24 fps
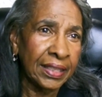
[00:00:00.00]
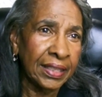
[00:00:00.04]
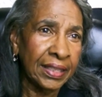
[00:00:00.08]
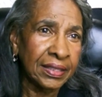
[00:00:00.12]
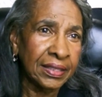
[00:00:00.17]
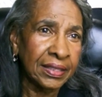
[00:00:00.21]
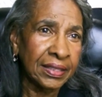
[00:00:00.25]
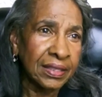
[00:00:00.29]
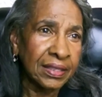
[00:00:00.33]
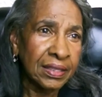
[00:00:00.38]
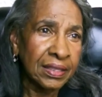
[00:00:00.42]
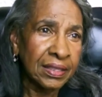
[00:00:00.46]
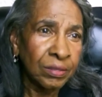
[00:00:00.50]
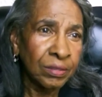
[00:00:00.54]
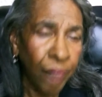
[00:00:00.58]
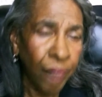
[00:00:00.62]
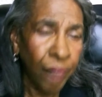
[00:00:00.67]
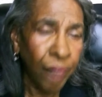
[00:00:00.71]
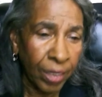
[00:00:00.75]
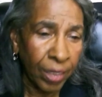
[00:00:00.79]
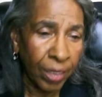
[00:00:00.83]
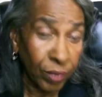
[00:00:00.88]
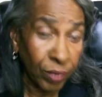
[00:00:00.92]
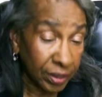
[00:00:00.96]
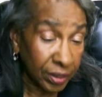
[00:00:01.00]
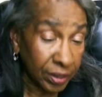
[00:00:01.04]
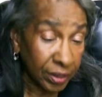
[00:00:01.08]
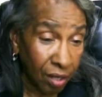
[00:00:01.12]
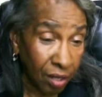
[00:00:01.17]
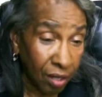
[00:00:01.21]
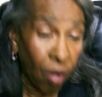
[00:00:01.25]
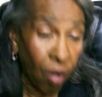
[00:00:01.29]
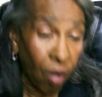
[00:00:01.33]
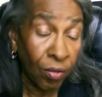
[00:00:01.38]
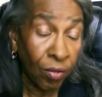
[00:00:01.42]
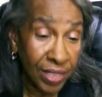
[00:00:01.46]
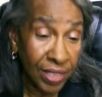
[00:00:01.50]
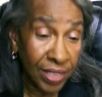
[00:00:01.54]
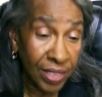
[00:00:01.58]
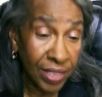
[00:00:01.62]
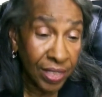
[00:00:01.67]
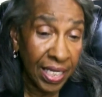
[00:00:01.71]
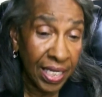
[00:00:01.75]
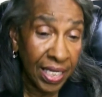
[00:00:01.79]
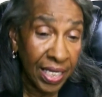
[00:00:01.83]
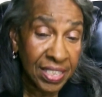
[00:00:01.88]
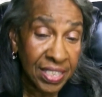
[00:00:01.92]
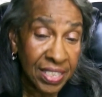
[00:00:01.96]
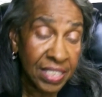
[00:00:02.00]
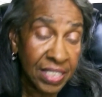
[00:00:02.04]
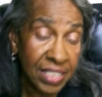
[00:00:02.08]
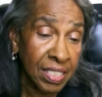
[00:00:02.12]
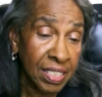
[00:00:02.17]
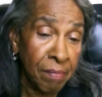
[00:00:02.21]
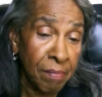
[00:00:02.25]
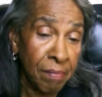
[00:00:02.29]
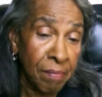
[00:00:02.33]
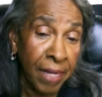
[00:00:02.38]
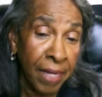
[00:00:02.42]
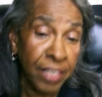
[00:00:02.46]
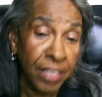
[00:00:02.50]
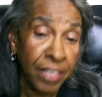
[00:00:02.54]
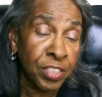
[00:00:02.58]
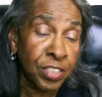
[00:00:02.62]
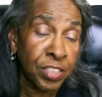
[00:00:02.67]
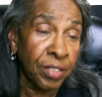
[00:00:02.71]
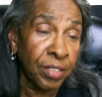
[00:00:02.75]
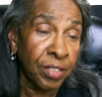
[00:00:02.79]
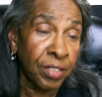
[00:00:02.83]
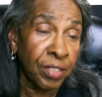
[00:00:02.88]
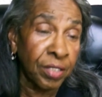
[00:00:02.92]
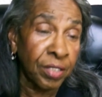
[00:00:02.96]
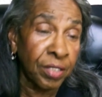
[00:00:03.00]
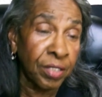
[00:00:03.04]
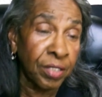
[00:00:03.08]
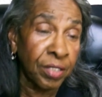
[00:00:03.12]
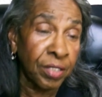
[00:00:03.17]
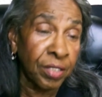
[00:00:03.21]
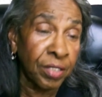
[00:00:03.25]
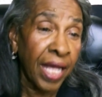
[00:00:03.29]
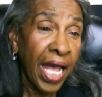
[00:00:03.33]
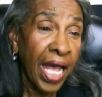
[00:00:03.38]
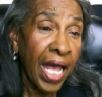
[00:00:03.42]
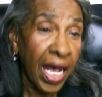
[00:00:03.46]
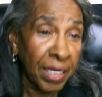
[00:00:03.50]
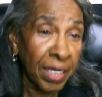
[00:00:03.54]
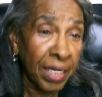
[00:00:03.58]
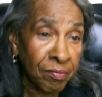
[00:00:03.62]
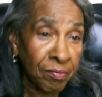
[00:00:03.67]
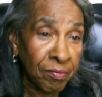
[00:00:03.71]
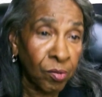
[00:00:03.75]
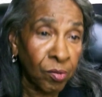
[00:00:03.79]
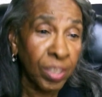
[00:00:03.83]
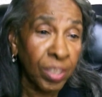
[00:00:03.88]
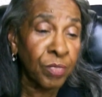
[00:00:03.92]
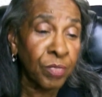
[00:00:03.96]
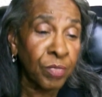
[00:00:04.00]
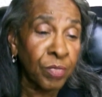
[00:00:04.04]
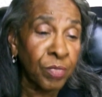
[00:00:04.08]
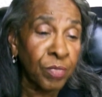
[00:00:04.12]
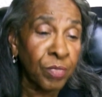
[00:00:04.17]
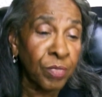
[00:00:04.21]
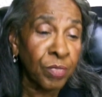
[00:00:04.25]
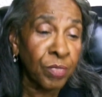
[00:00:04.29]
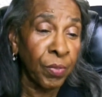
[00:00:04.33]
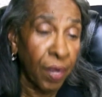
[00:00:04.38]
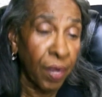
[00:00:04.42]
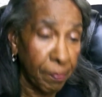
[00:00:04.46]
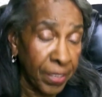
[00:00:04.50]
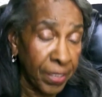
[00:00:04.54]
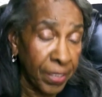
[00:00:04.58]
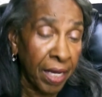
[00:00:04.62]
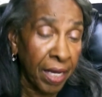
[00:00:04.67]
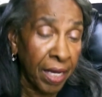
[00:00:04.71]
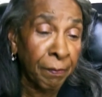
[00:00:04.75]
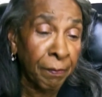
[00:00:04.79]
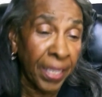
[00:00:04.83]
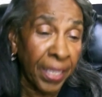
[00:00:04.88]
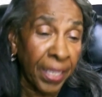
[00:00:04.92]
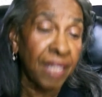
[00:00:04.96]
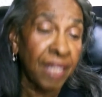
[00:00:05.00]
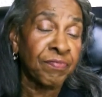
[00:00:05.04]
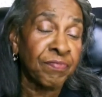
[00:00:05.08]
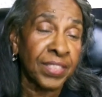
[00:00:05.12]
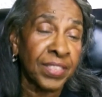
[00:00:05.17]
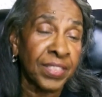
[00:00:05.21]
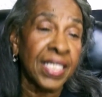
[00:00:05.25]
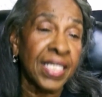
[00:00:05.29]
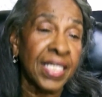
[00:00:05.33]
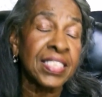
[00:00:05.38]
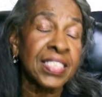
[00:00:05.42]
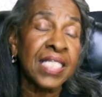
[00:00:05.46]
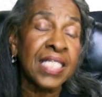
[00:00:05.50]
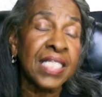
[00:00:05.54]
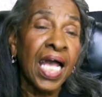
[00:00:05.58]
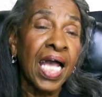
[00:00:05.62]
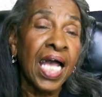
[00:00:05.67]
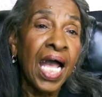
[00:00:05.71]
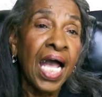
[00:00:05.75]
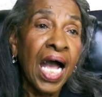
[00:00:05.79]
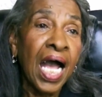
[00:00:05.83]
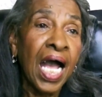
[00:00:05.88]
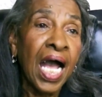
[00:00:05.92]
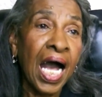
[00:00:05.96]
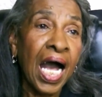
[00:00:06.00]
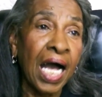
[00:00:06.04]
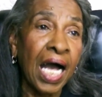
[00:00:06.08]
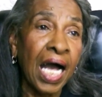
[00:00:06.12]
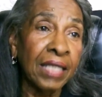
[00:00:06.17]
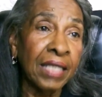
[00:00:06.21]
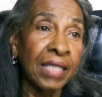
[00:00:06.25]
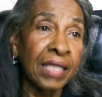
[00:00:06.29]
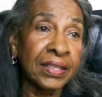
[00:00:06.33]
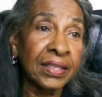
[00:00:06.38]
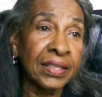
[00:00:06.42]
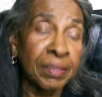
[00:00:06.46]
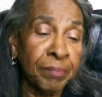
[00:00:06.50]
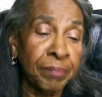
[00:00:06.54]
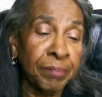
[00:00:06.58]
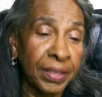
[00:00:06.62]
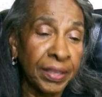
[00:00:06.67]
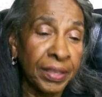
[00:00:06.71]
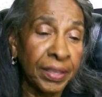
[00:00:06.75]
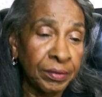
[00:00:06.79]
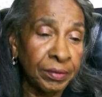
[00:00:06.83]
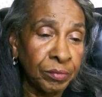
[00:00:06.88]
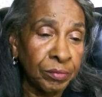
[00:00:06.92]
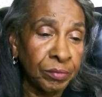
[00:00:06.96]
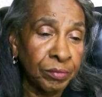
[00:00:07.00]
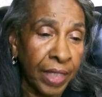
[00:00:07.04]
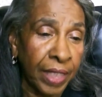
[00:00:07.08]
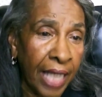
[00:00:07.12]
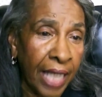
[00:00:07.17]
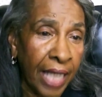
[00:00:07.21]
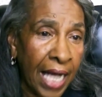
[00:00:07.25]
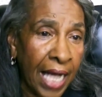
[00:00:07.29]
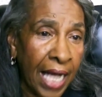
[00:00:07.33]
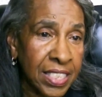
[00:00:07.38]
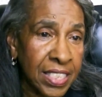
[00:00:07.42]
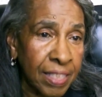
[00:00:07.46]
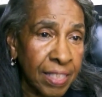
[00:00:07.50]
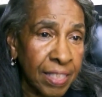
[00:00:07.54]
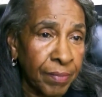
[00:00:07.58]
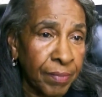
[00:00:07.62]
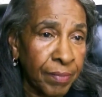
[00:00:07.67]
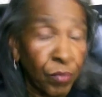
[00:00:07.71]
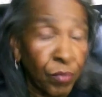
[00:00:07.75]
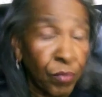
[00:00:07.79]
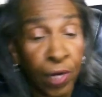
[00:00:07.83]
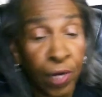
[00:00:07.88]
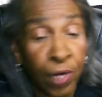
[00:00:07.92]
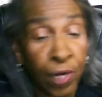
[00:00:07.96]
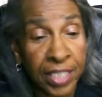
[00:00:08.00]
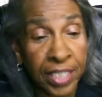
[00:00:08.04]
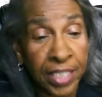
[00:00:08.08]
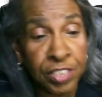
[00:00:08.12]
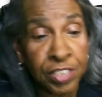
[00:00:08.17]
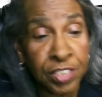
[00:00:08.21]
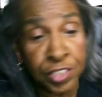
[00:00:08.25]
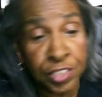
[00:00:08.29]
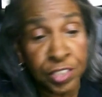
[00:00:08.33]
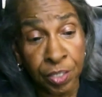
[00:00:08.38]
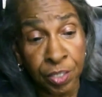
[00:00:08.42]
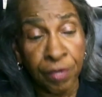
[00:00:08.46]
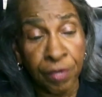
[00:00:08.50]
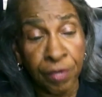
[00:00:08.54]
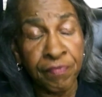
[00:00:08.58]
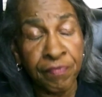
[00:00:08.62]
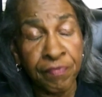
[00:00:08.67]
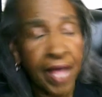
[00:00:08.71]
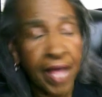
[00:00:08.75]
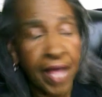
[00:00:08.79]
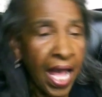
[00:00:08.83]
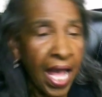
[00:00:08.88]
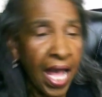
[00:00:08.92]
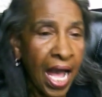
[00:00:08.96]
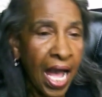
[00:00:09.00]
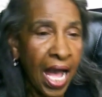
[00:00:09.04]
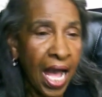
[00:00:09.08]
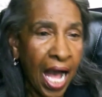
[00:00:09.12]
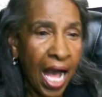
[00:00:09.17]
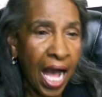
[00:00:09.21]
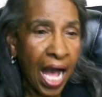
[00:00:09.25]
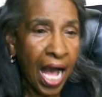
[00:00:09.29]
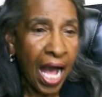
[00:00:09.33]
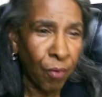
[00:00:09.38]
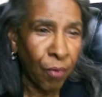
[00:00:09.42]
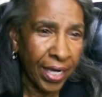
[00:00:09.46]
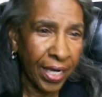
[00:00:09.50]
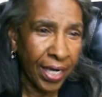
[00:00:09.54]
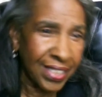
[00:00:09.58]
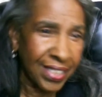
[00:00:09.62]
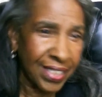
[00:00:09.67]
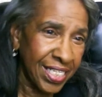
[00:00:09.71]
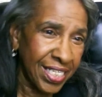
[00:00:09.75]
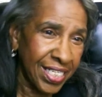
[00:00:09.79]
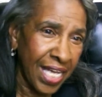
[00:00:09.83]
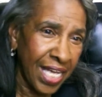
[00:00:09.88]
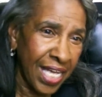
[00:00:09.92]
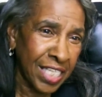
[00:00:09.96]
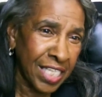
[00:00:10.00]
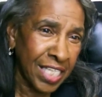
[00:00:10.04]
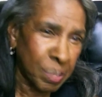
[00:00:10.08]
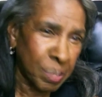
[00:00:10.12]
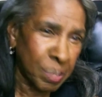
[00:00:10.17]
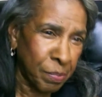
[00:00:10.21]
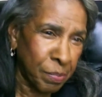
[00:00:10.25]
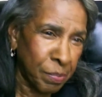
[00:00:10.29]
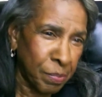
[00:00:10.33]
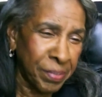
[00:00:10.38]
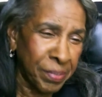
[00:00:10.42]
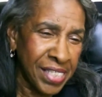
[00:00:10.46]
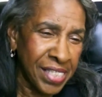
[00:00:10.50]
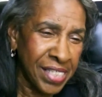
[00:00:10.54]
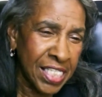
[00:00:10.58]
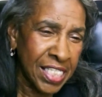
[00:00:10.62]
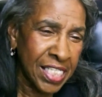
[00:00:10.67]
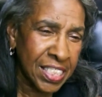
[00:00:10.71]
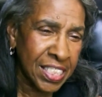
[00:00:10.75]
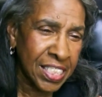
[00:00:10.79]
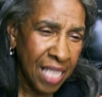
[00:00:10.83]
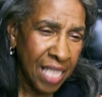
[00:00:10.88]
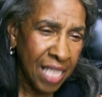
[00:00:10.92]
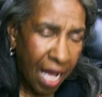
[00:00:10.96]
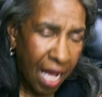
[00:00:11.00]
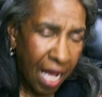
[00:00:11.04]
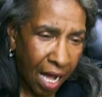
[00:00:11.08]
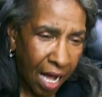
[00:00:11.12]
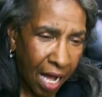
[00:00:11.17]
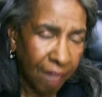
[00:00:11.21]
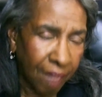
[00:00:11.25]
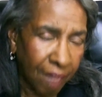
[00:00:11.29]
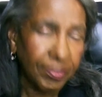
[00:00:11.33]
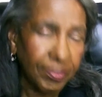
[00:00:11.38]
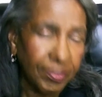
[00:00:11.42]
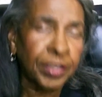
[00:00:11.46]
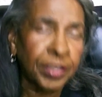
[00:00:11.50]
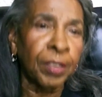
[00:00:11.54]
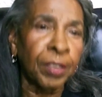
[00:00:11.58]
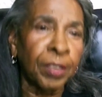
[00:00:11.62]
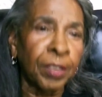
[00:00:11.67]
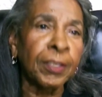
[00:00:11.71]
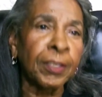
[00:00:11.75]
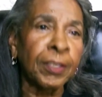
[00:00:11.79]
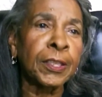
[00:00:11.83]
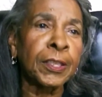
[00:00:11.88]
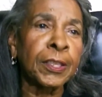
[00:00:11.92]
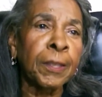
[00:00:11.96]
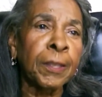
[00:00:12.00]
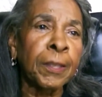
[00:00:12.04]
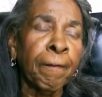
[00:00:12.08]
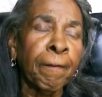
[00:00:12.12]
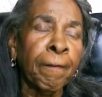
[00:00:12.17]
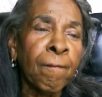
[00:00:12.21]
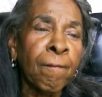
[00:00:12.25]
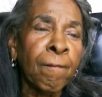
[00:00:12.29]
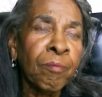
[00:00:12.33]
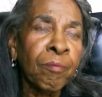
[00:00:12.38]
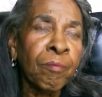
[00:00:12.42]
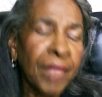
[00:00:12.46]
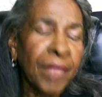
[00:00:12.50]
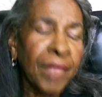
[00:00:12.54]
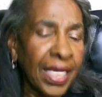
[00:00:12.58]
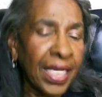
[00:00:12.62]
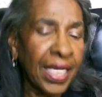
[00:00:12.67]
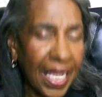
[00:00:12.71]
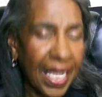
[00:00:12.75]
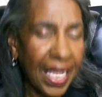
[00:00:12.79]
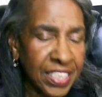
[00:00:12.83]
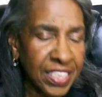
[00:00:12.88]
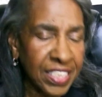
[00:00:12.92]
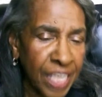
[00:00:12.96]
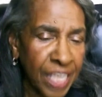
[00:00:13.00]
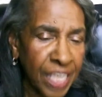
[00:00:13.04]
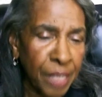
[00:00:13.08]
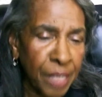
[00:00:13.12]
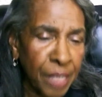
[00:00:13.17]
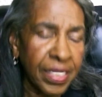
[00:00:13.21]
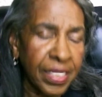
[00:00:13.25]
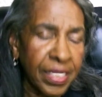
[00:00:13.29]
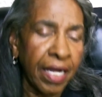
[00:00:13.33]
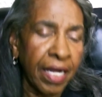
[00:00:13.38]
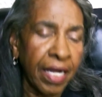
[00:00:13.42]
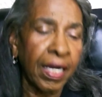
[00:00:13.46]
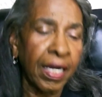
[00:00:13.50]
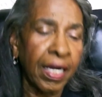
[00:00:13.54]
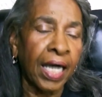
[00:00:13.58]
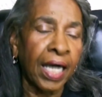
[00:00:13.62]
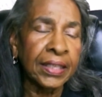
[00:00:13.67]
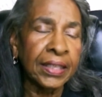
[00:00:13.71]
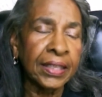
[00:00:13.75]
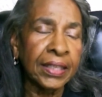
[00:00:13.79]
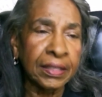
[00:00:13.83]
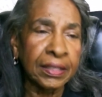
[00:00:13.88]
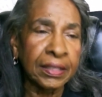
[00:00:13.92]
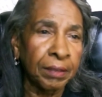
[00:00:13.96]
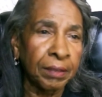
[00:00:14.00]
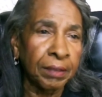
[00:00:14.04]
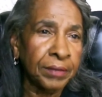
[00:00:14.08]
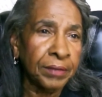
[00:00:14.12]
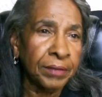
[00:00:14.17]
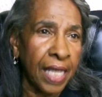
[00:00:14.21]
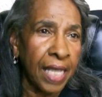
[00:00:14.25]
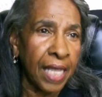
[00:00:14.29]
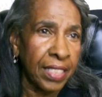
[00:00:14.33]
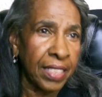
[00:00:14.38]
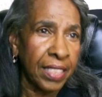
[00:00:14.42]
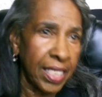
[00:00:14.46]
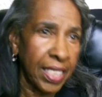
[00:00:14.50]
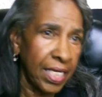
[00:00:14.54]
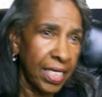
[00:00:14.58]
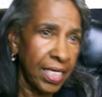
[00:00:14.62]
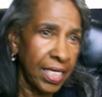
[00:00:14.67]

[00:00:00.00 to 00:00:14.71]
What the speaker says: what was called the assistant minister, and of course we weren't being paid for this. I simply wanted to serve. I wanted the experience of a church, and I stayed there until the